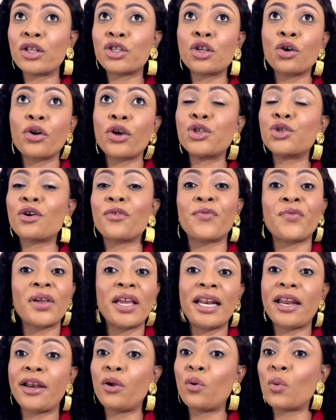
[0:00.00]
It's not going to
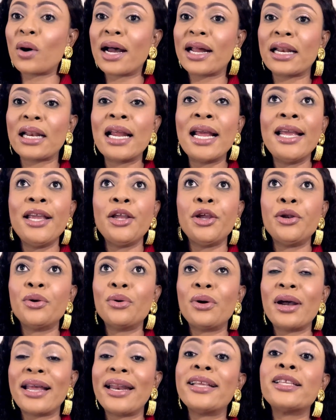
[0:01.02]
offend anyone, you
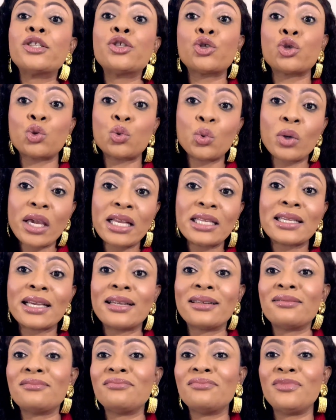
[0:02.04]
know, and it's sweet
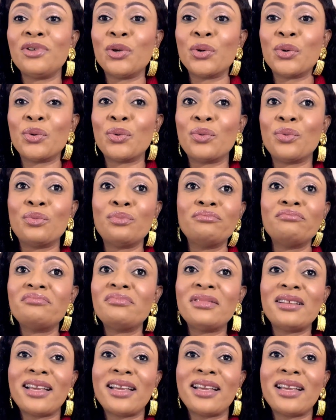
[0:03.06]
and, you know,